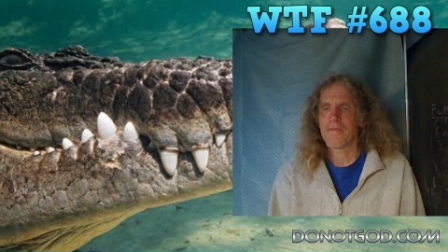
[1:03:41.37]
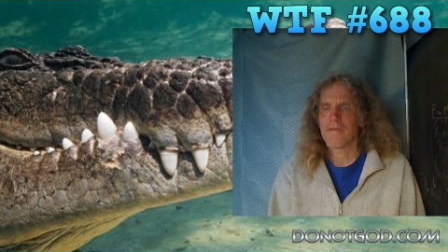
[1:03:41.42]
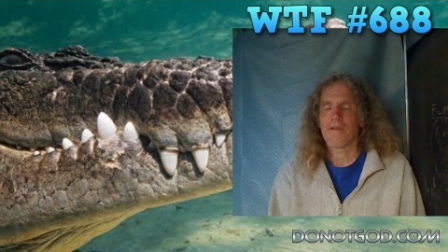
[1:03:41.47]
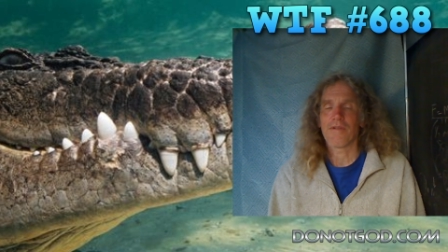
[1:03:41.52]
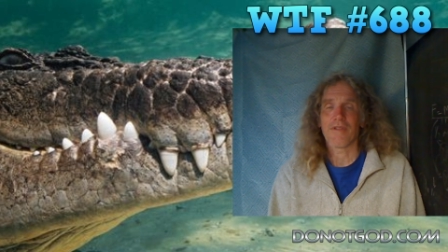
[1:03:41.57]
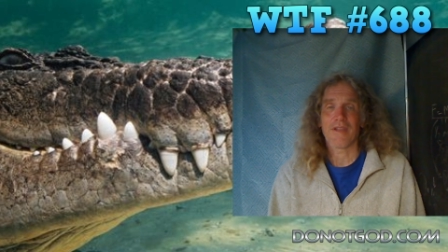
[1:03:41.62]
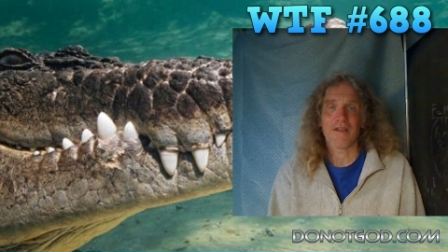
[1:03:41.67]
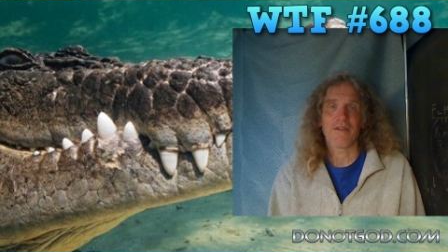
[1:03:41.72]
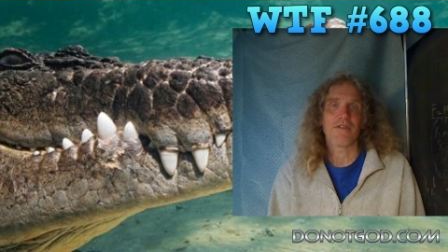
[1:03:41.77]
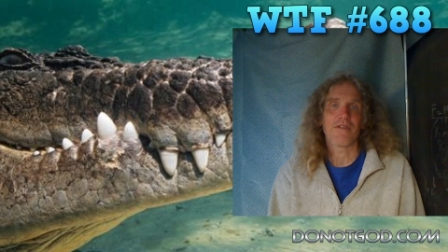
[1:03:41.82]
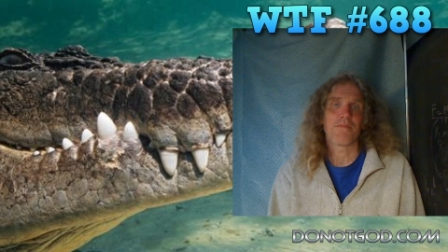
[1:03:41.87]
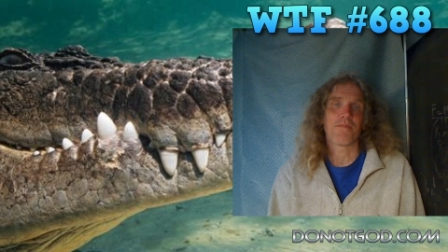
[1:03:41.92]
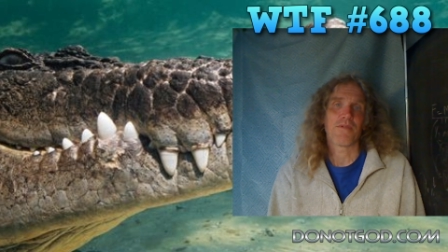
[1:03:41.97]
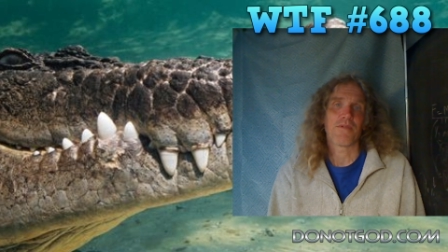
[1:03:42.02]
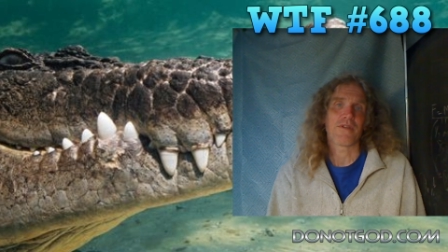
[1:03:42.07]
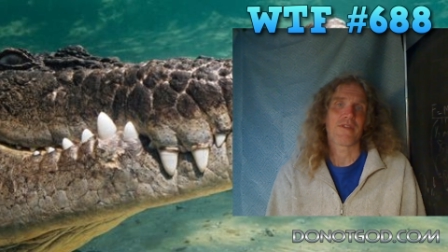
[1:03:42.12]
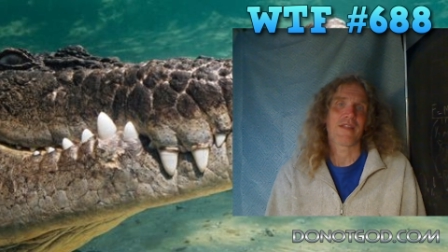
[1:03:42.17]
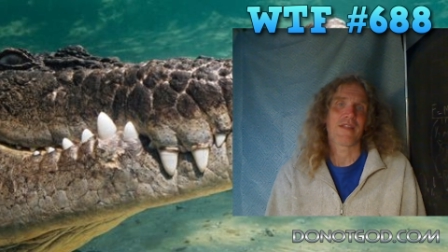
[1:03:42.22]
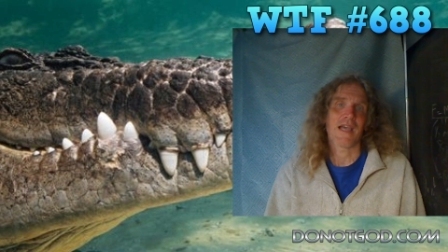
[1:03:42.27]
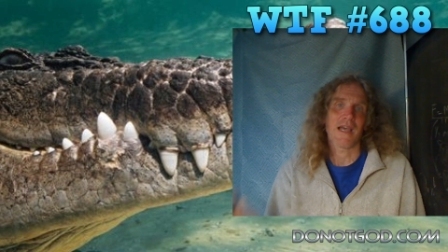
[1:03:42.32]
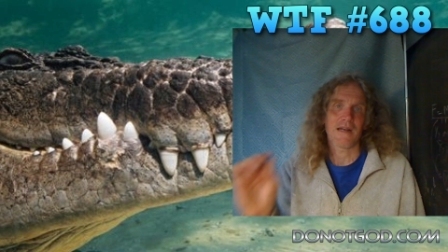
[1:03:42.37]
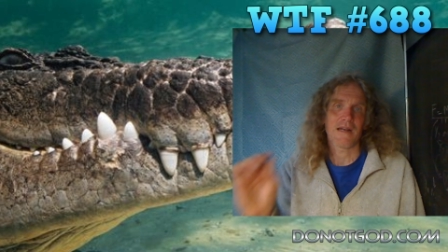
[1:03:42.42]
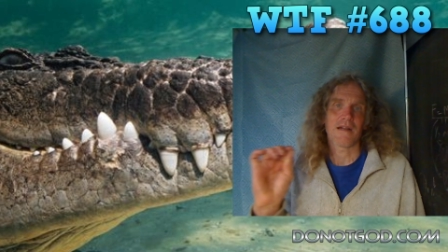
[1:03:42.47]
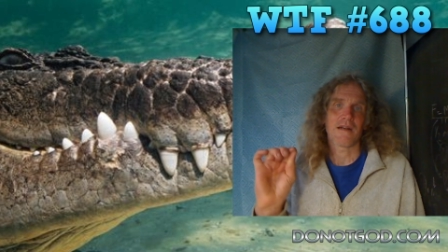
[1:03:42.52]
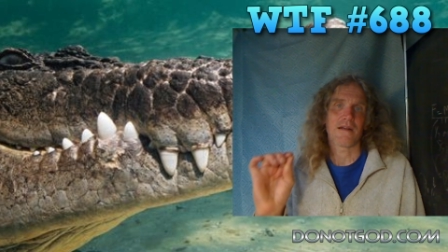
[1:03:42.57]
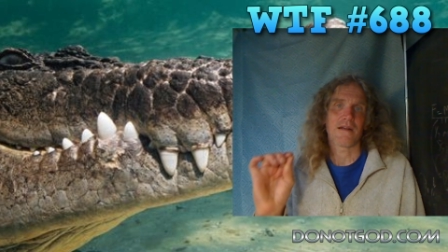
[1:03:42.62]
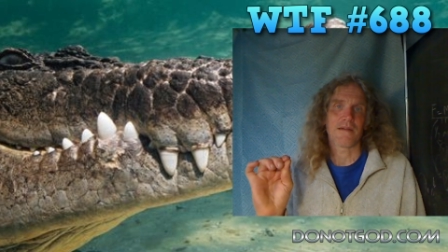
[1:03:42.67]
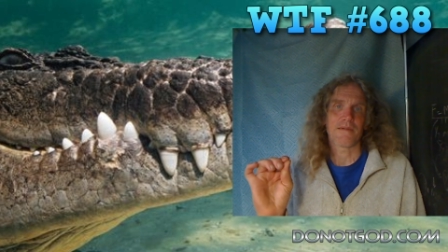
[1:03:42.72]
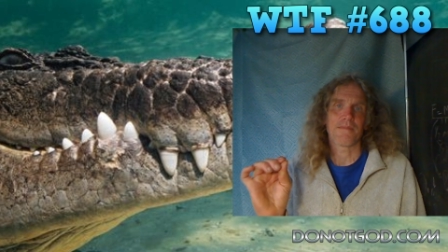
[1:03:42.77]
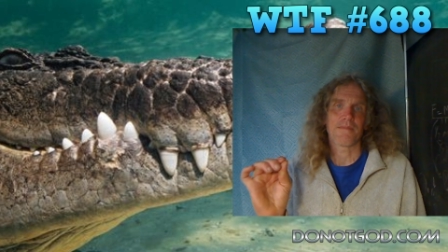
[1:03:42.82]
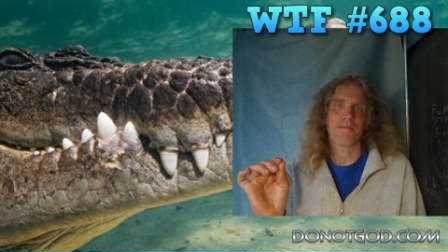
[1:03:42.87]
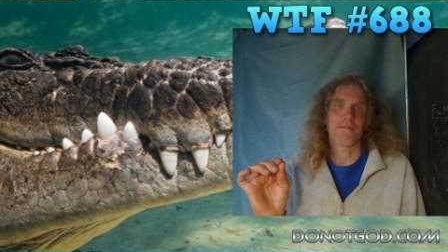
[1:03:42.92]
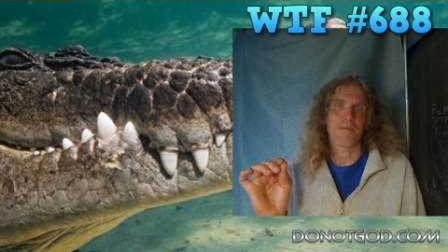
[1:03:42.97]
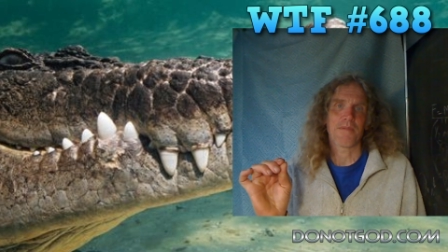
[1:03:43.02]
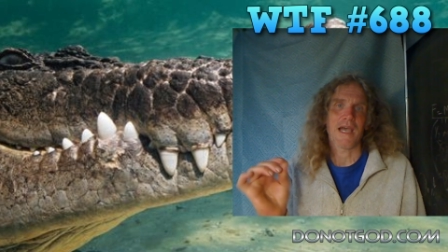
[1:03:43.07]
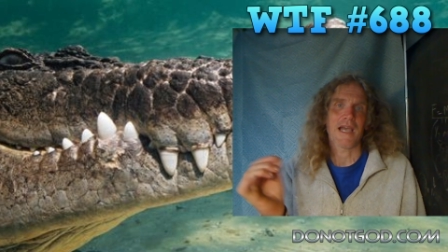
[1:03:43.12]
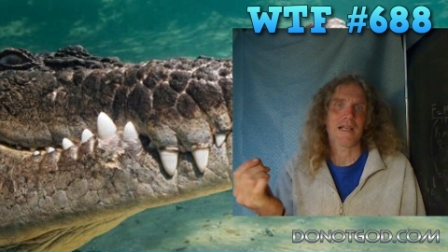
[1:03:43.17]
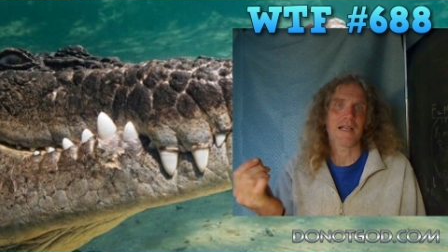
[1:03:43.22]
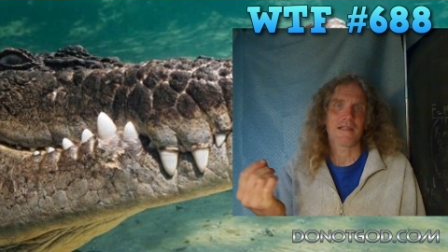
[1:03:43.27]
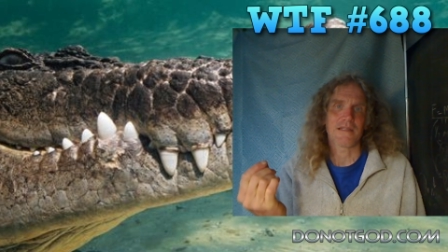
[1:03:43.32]
you know they could put that on a
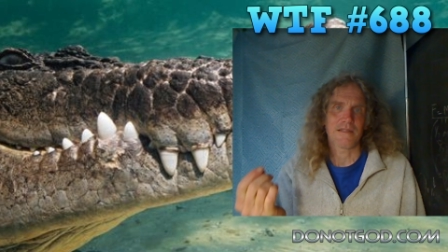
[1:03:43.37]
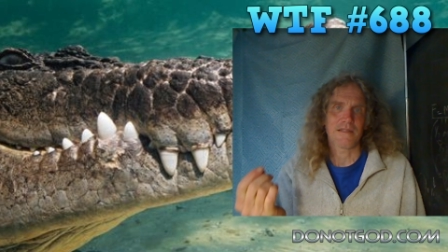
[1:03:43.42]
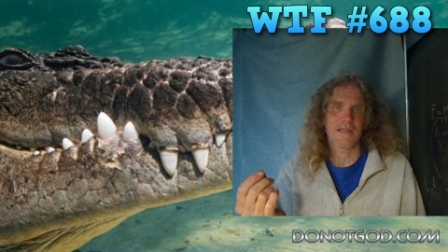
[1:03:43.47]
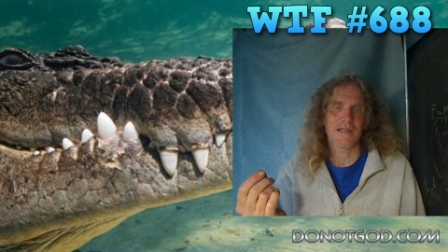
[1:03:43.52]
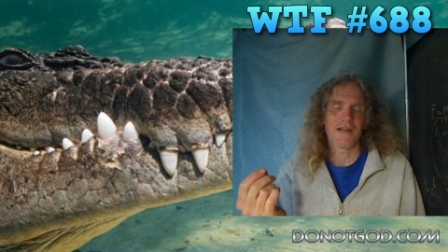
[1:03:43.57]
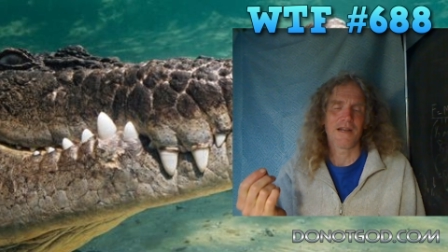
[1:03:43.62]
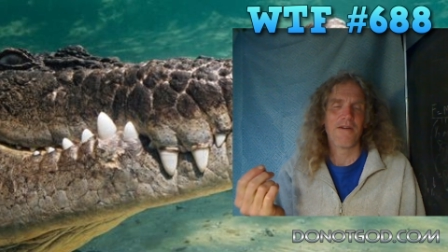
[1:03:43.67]
pack of